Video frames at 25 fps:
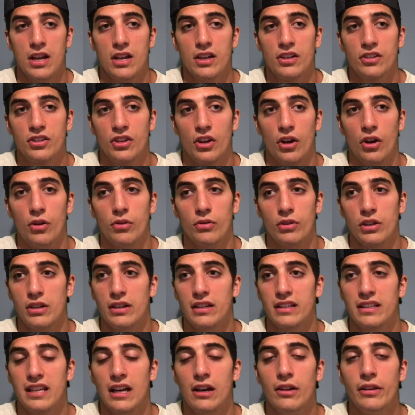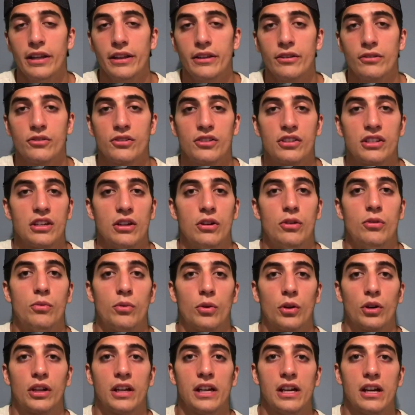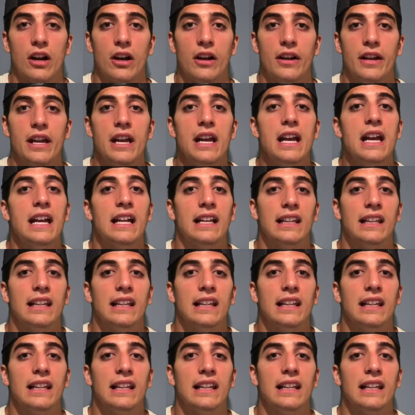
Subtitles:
So you could tell that they're still working on